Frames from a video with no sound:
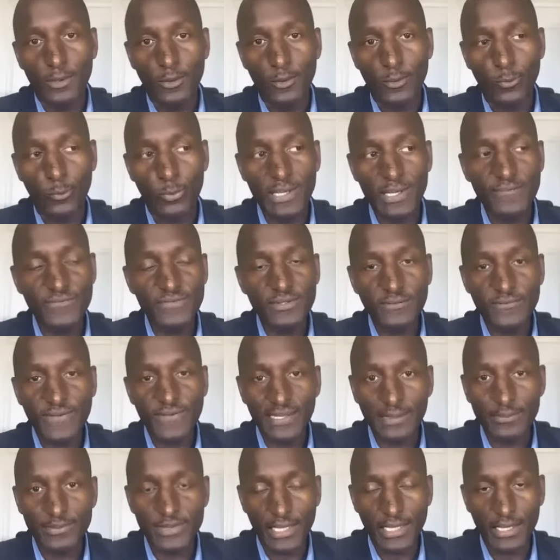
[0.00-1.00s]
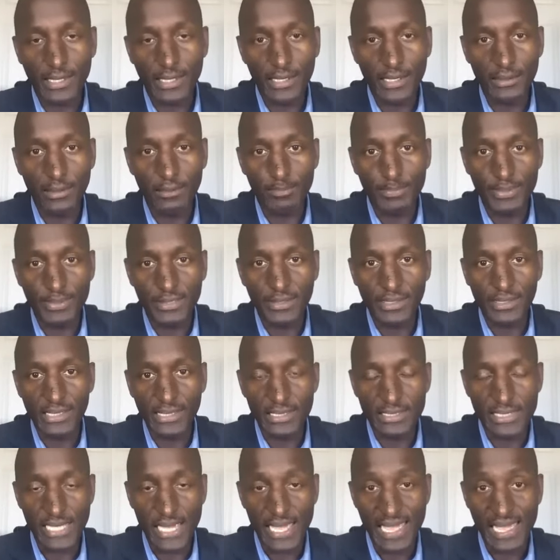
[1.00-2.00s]
we've developed an ability
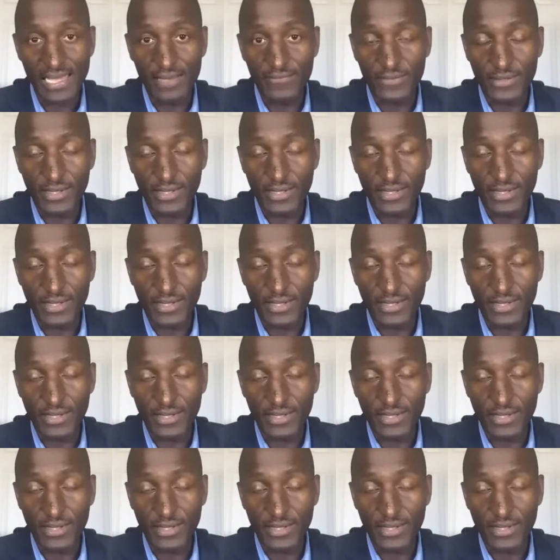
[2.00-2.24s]
to have